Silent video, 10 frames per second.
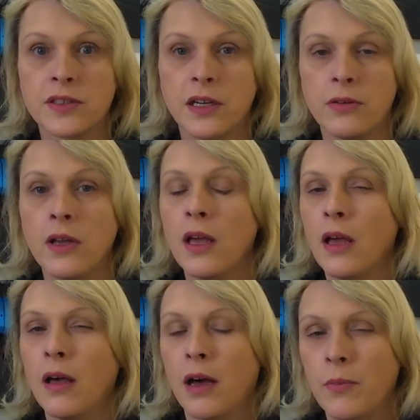So
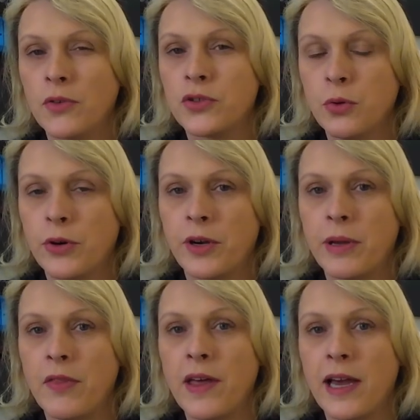I'm not too worried
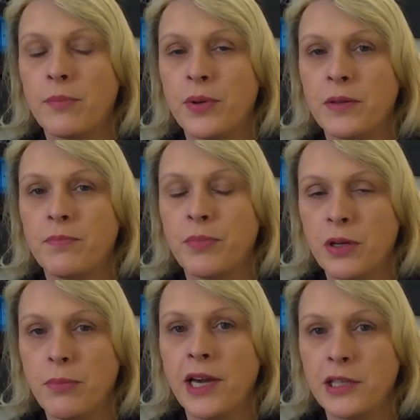about that, but,
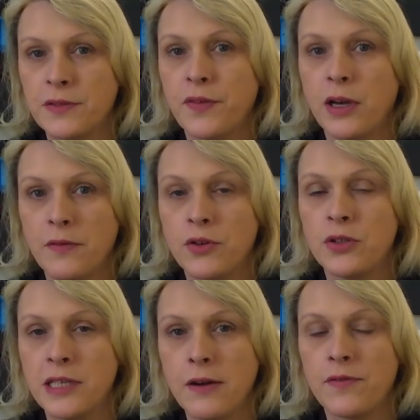but minus 5
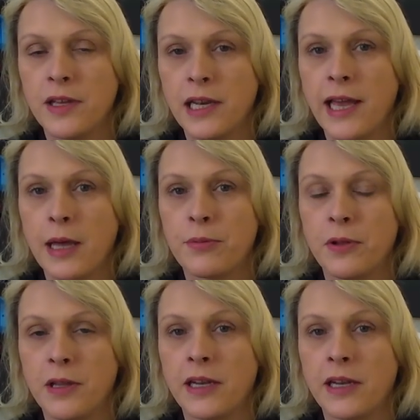could definitely happen.